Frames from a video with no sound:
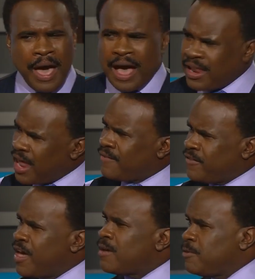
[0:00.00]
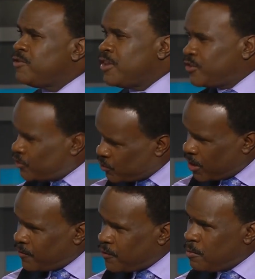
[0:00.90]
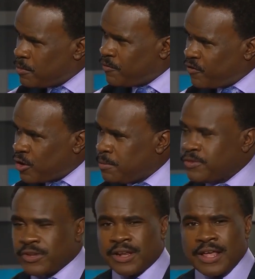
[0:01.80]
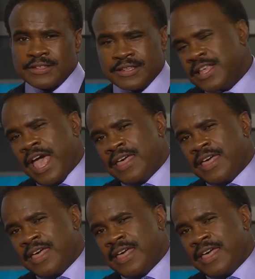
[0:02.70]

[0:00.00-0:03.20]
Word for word: a lot of young musicians who get few free music lessons.